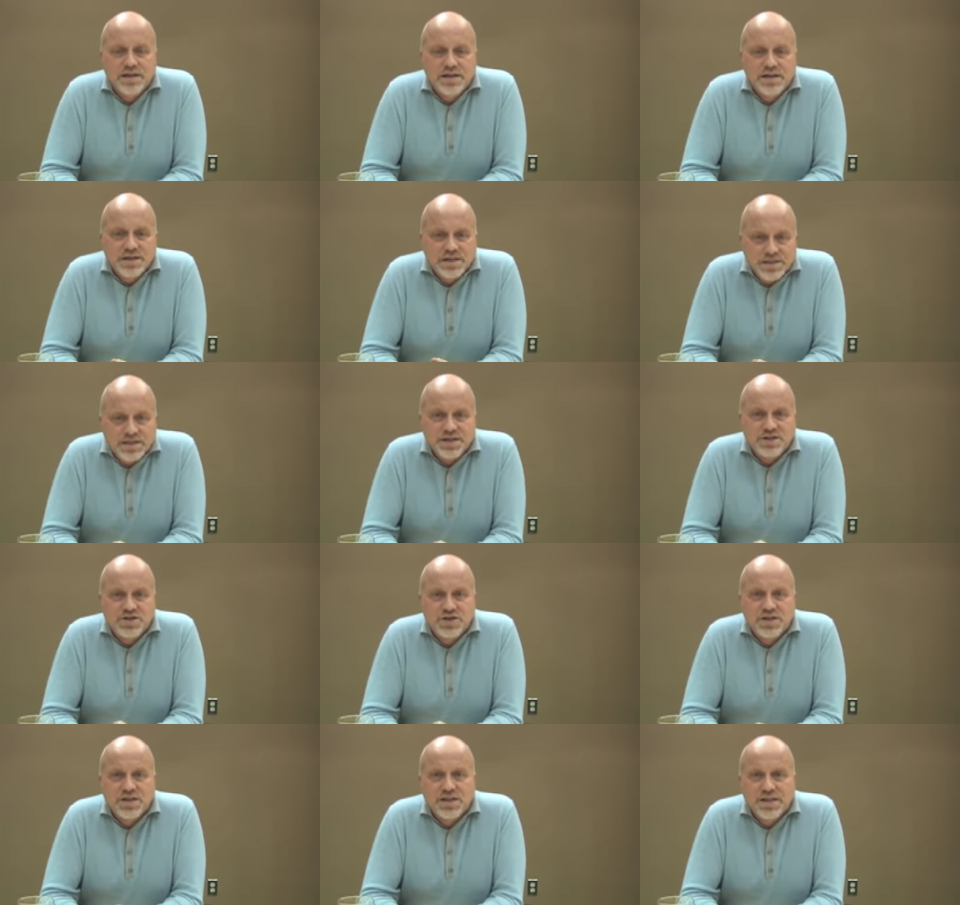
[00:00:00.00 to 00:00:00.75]
in
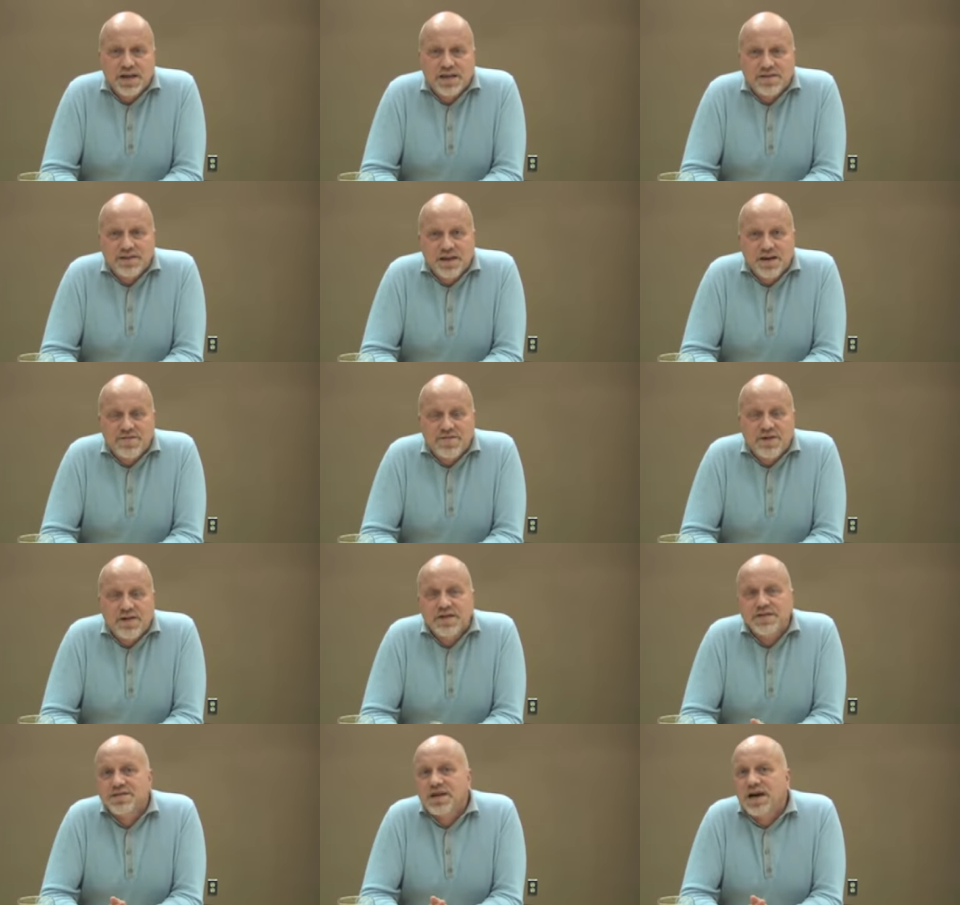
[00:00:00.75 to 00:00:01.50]
addition to that, the
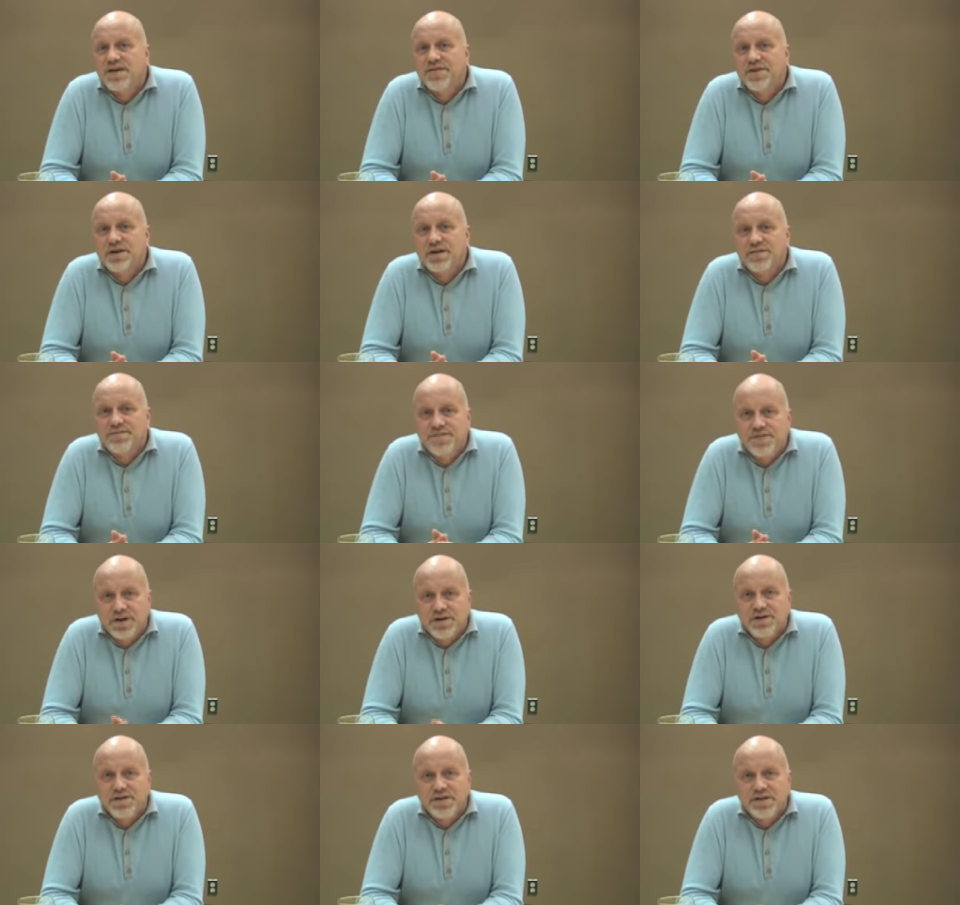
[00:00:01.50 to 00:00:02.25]
FDA is having a
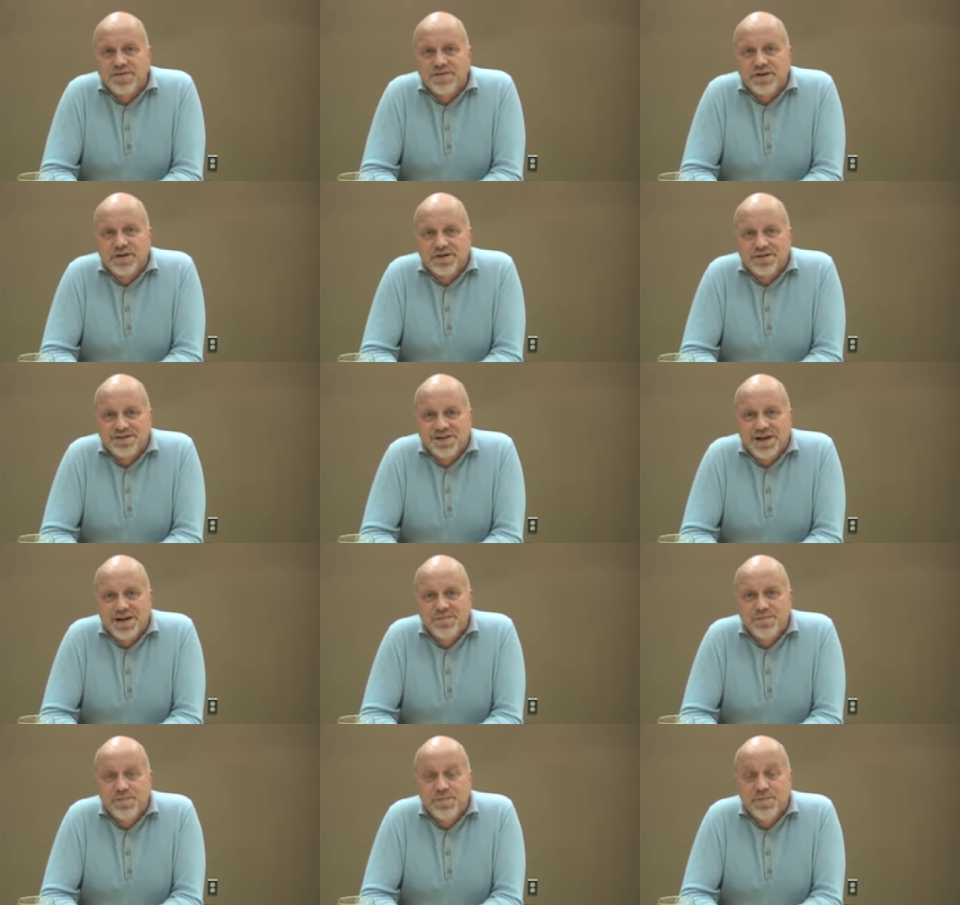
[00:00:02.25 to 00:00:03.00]
very difficult
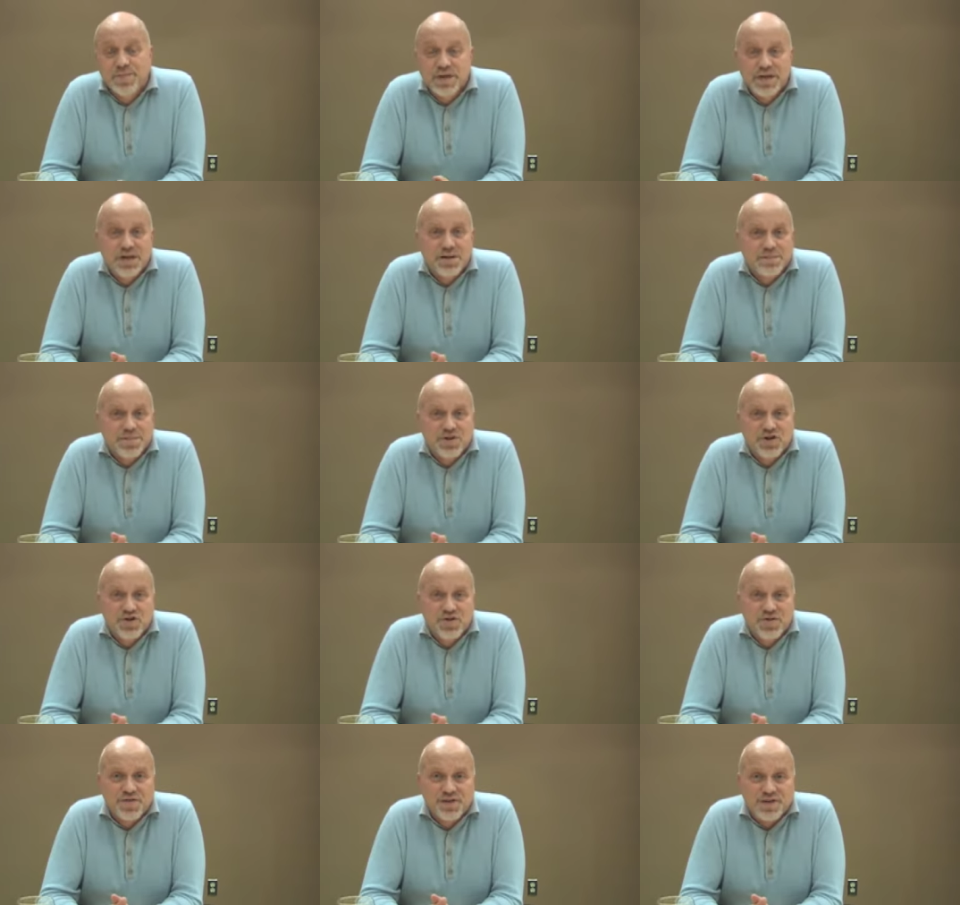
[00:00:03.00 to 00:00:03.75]
time meeting
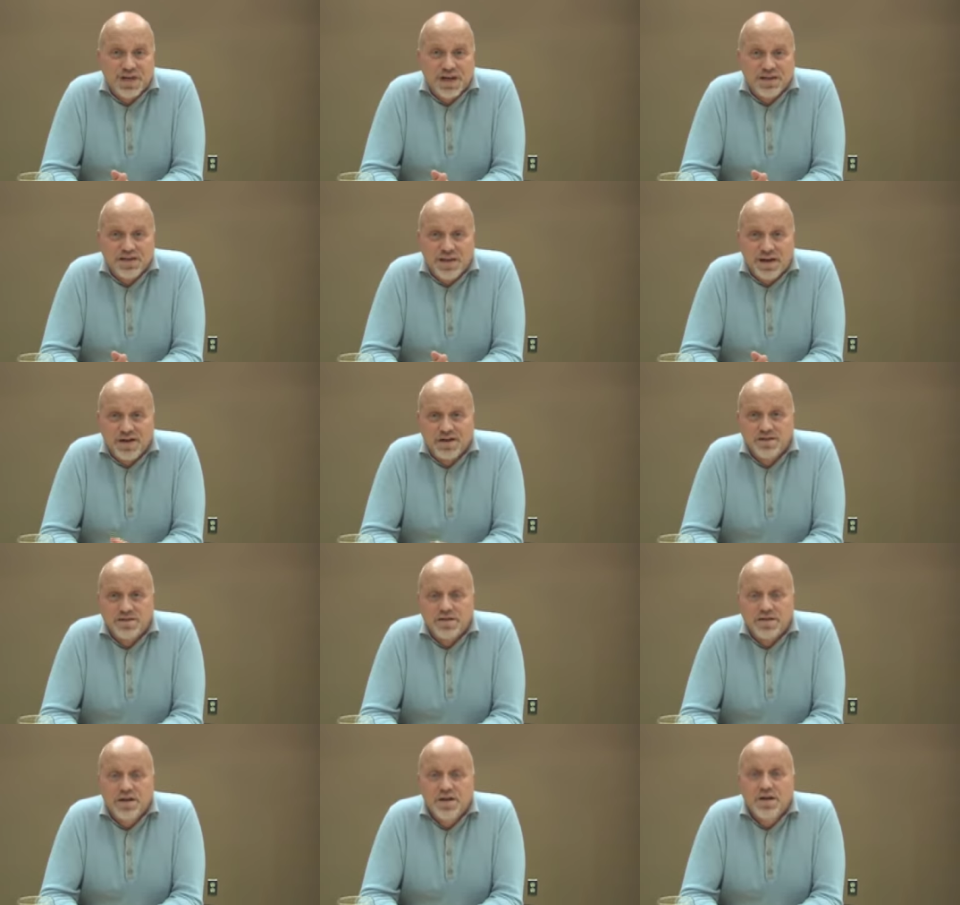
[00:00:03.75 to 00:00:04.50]
PDUFA
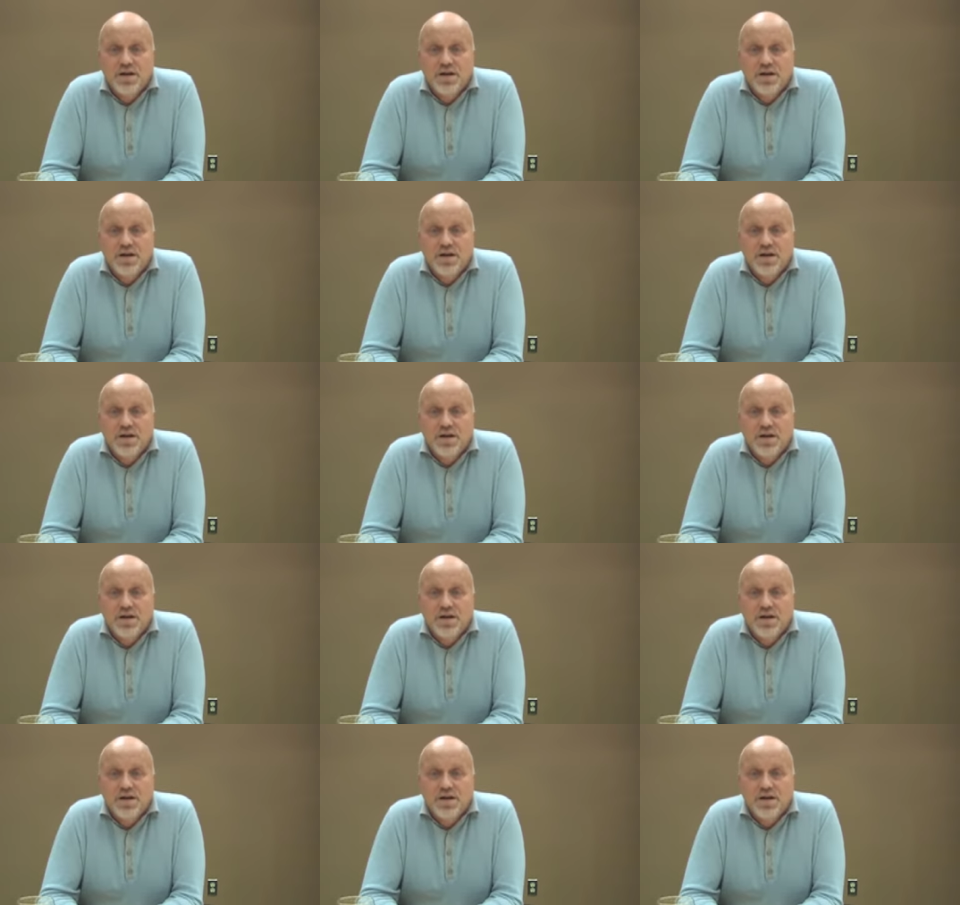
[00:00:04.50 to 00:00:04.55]
deadlines.